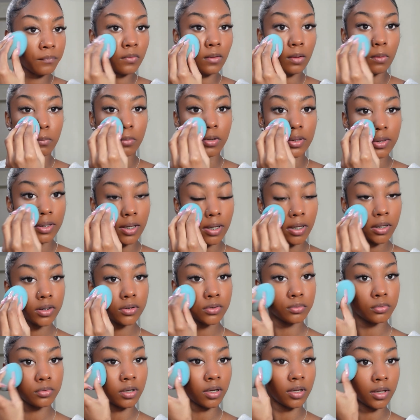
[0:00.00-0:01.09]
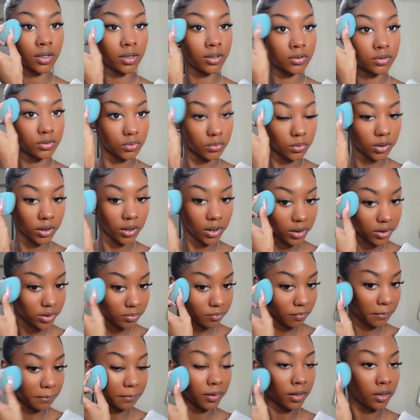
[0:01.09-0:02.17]
One thing I do not like doing is
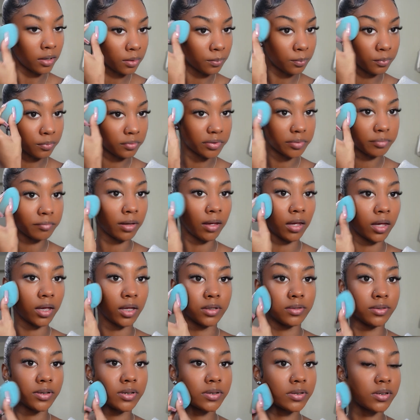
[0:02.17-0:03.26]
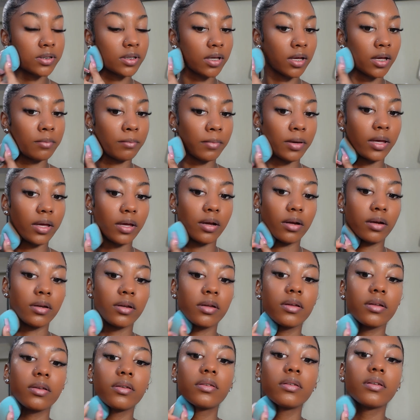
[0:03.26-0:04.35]
my makeup with my edges and my hair
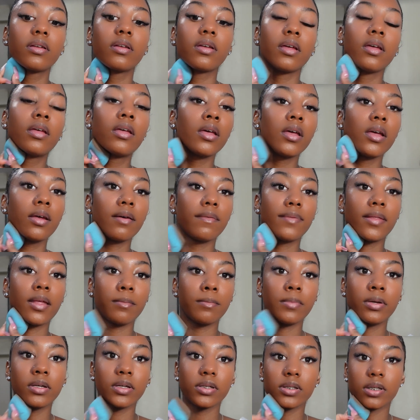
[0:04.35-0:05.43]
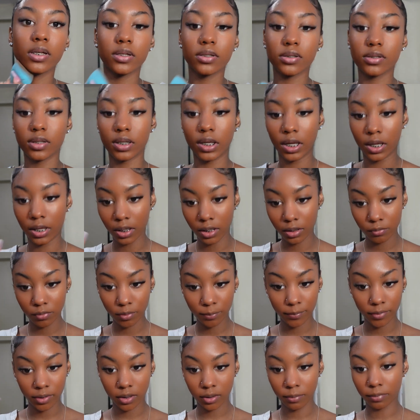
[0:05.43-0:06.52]
done, if that makes sense. Like, I hate when
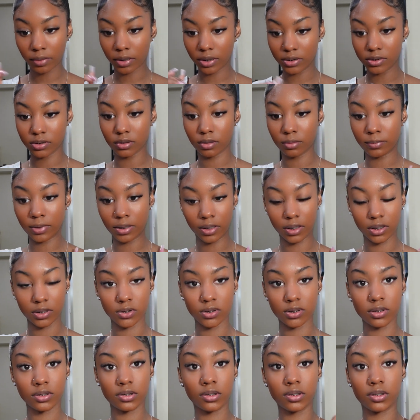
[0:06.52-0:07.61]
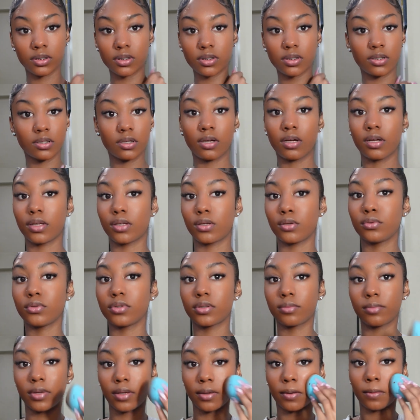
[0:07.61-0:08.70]
makeup gets on my edges. It's just not cute
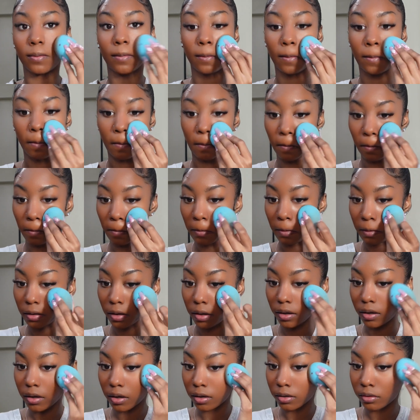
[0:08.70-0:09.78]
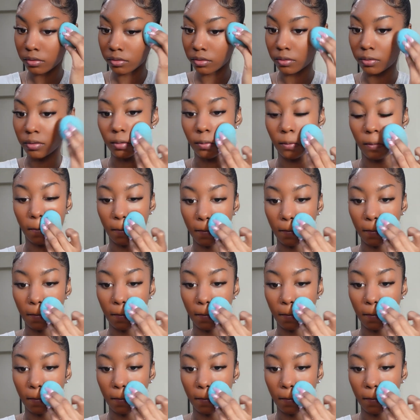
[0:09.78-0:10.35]
to me. Like, I don't know.